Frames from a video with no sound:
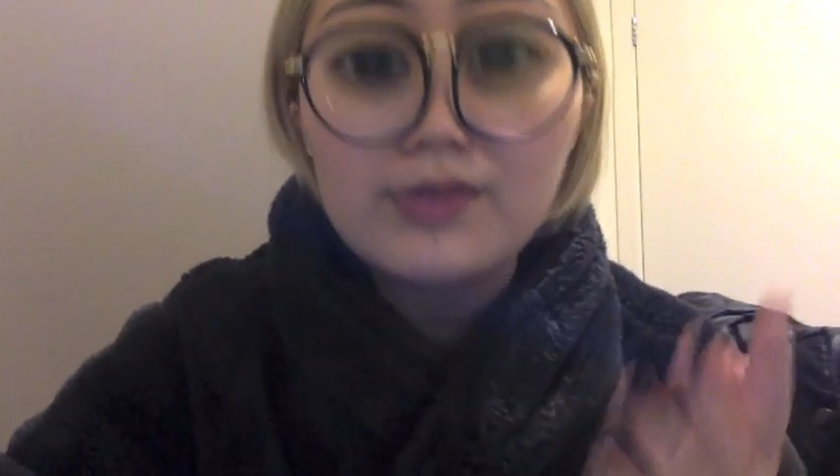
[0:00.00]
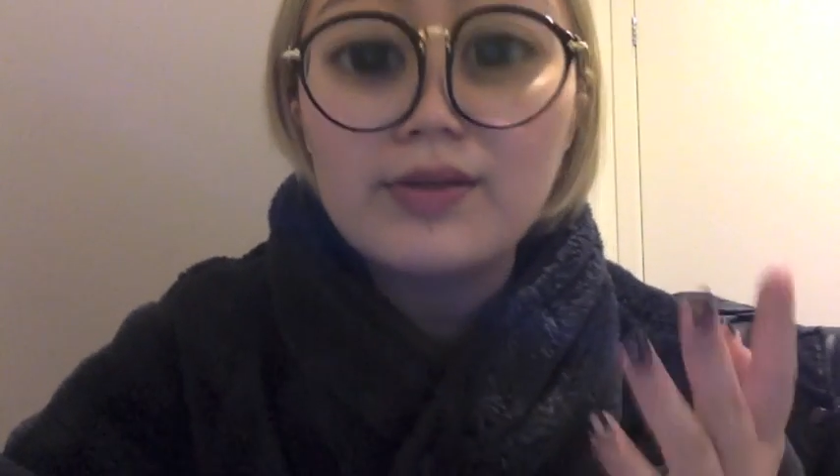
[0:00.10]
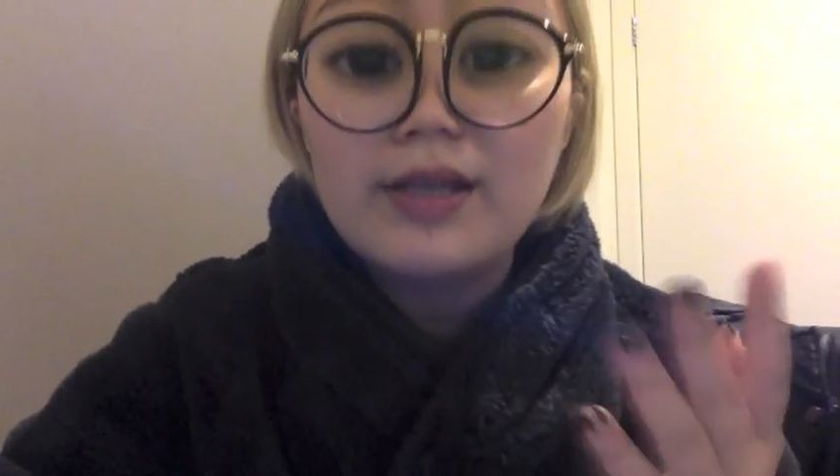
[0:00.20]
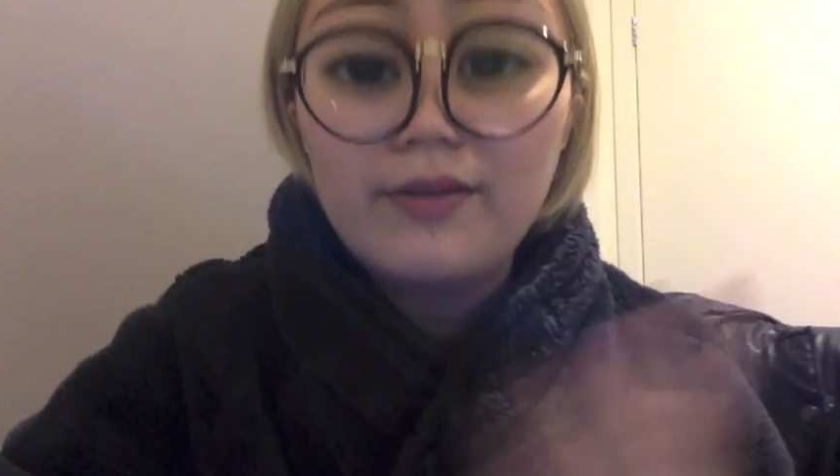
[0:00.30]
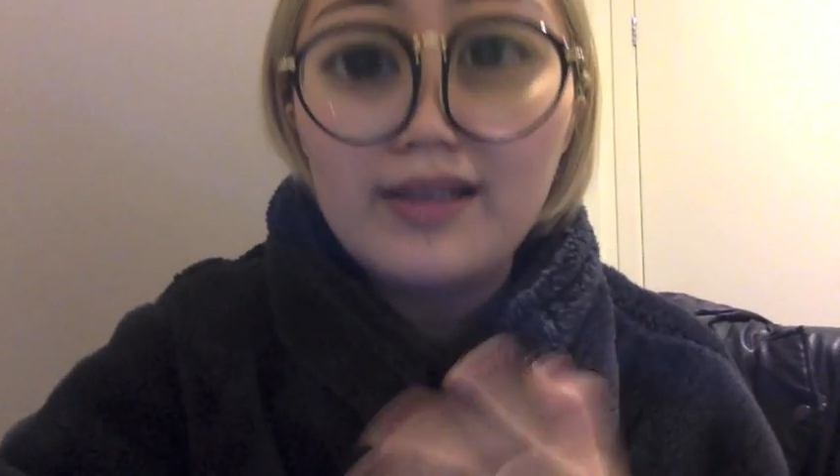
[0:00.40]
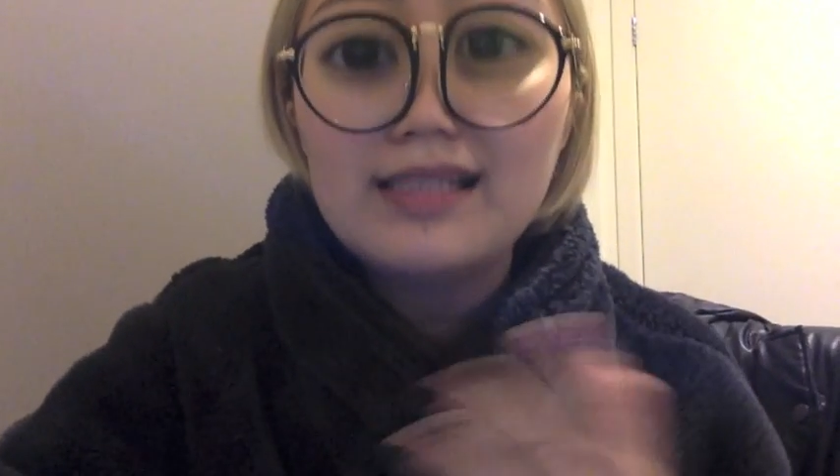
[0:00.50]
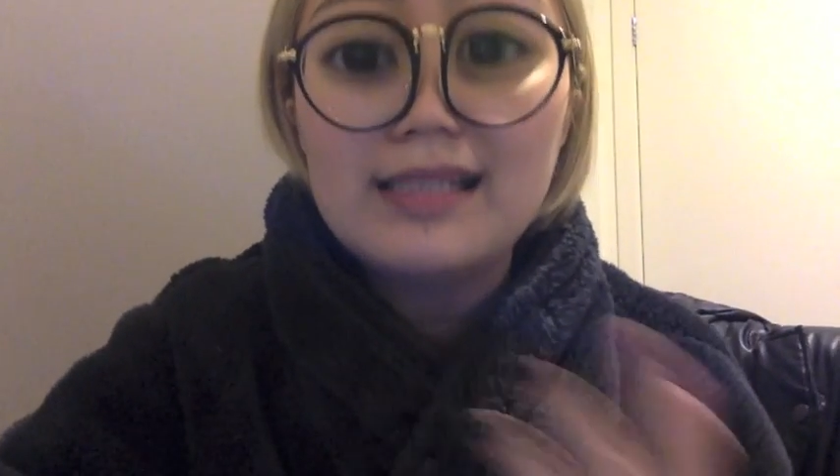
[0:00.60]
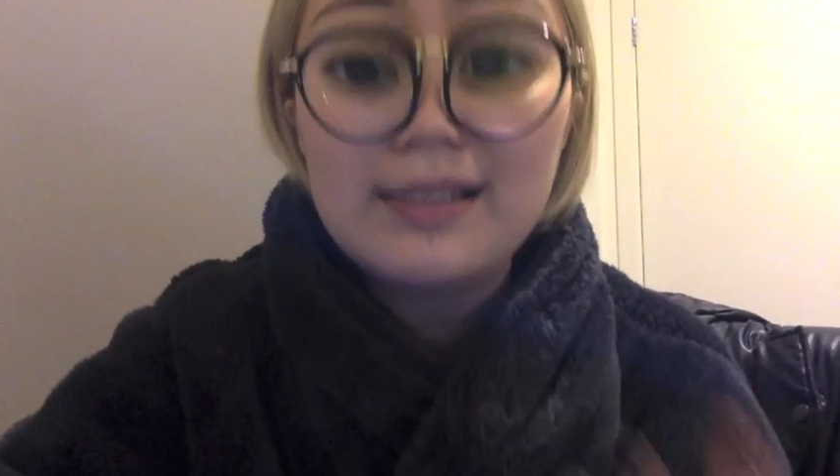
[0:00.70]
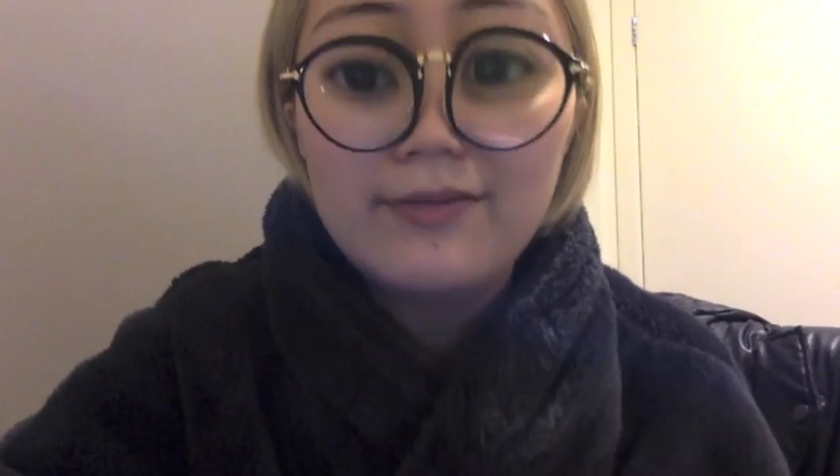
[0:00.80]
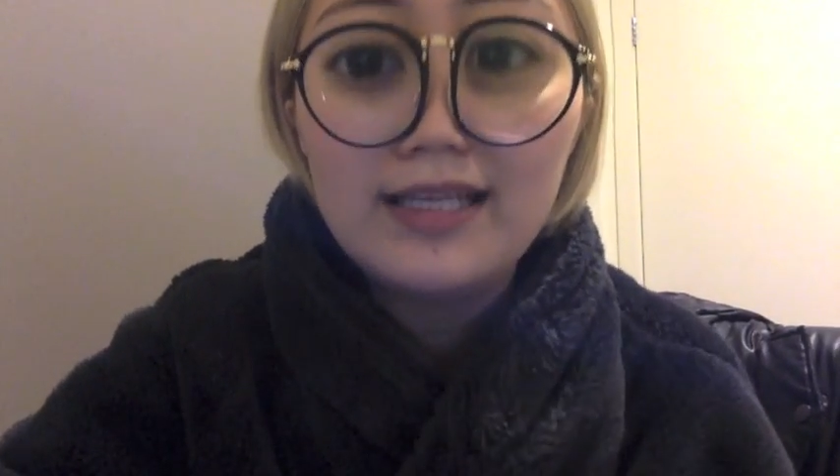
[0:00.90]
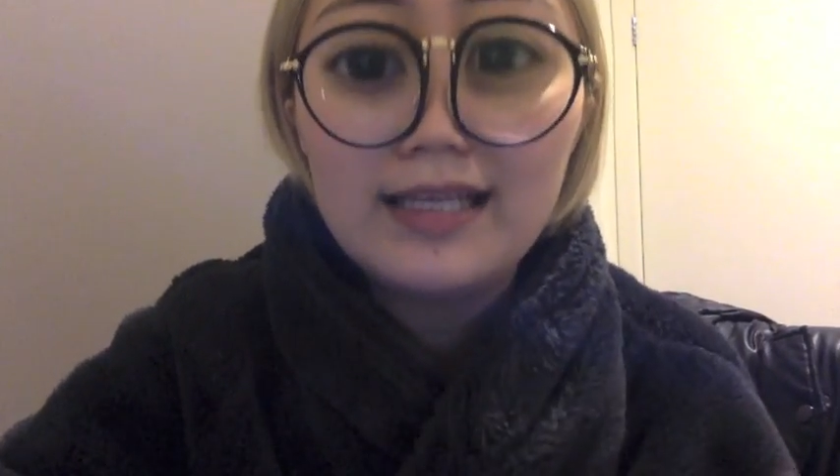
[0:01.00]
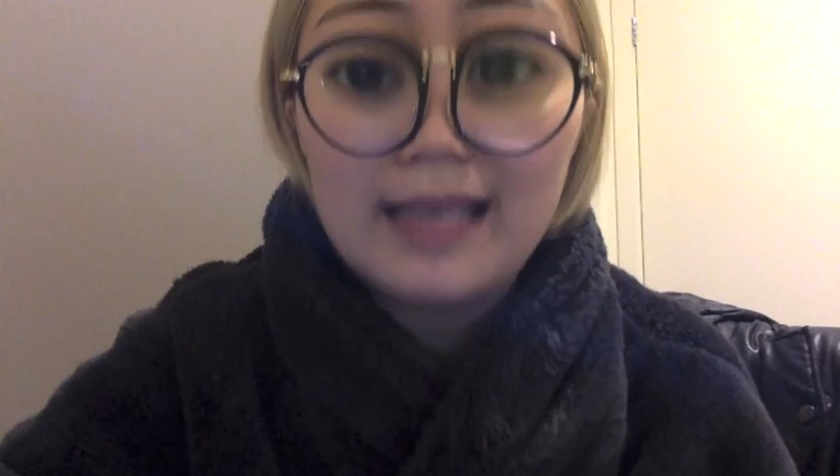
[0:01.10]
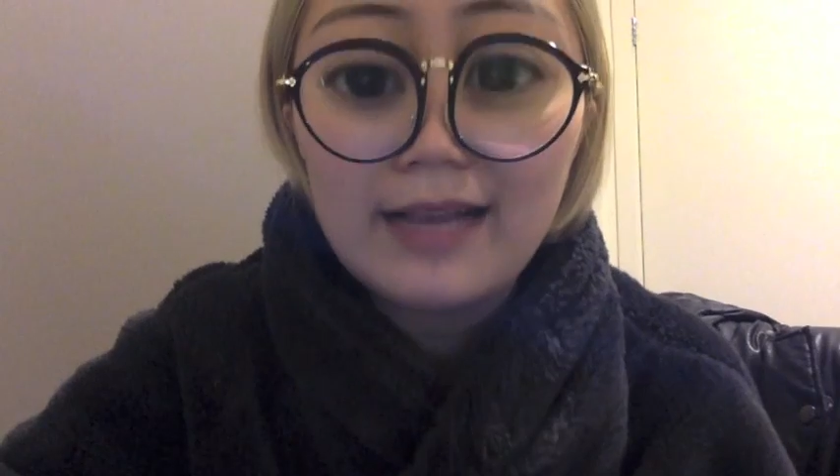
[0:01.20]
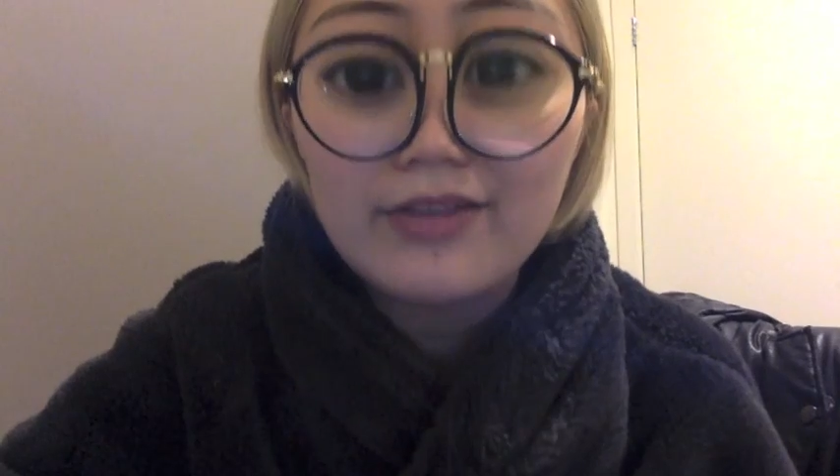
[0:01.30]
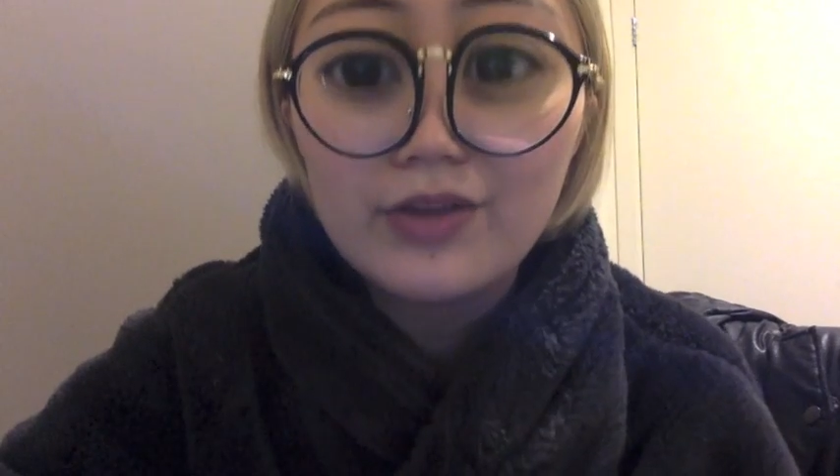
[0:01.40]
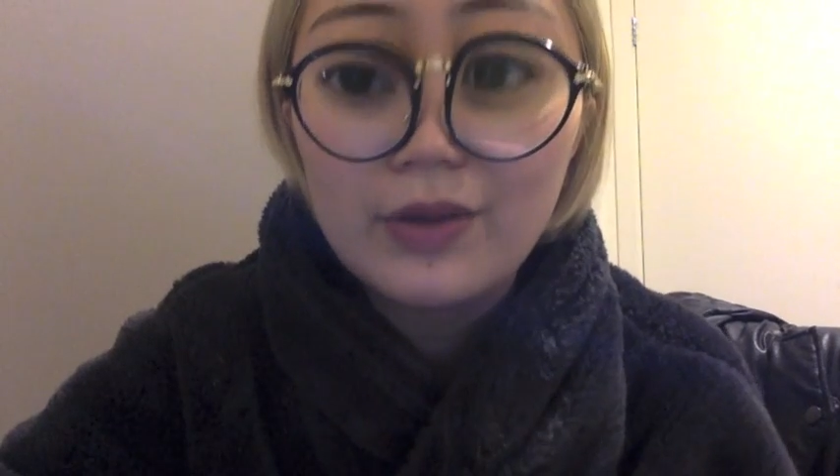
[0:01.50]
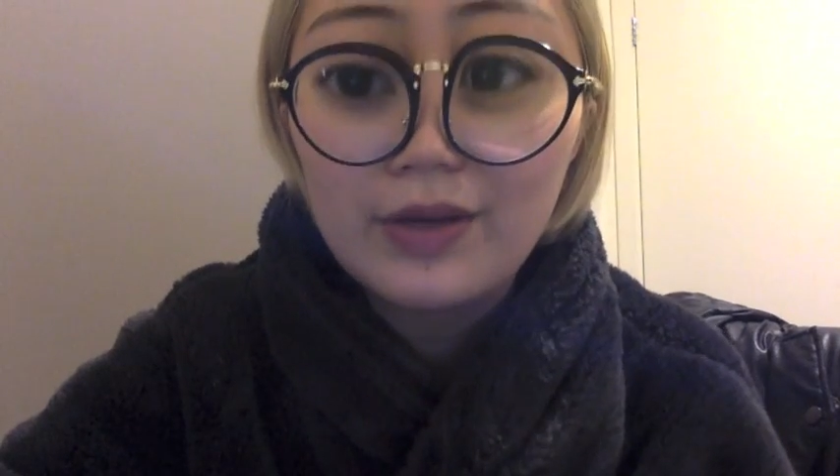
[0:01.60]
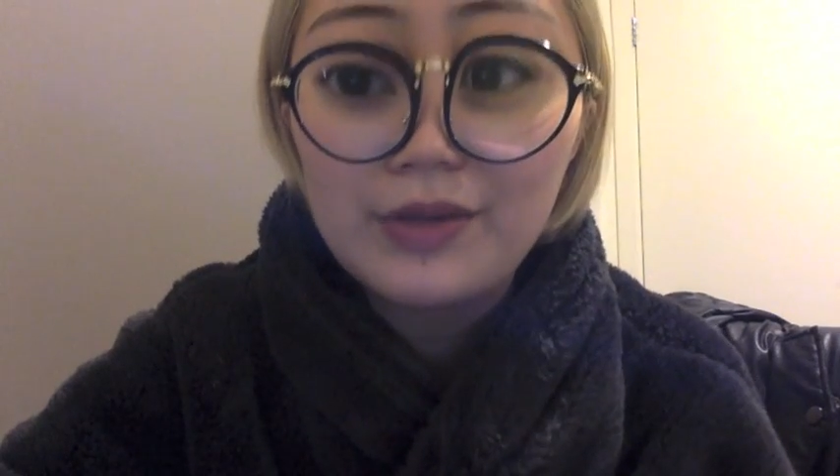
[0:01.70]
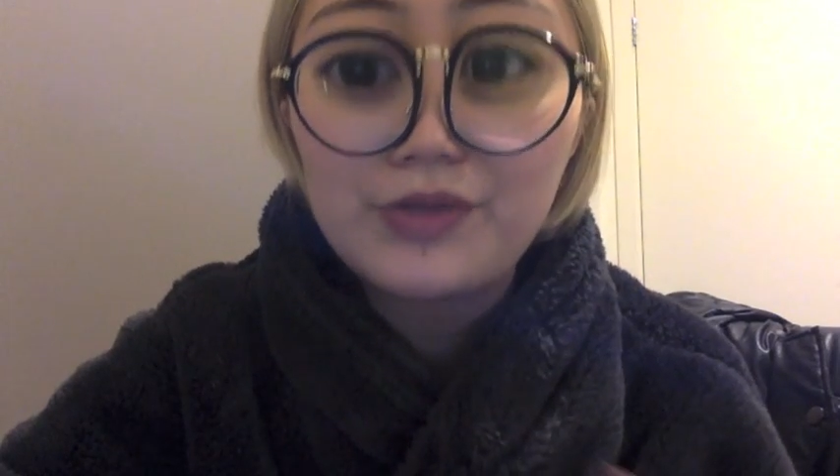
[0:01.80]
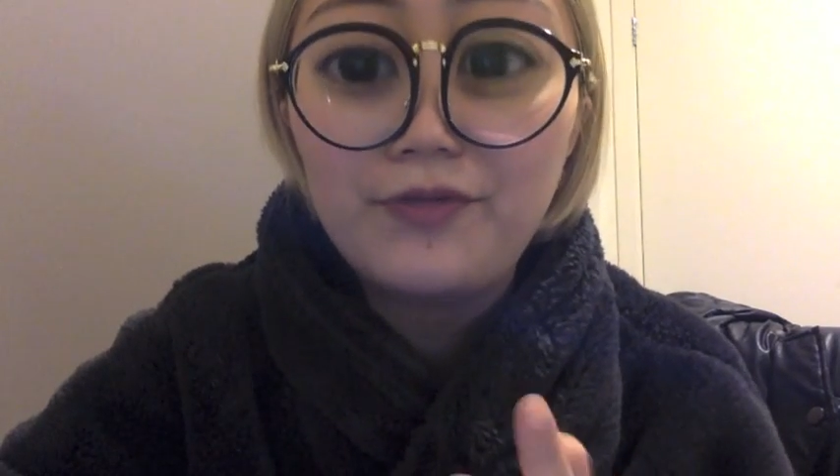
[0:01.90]
to effectively get the
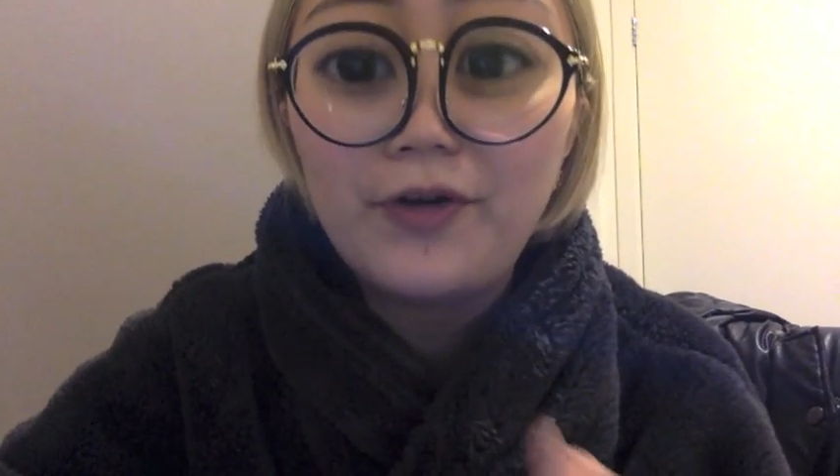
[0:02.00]
knowledge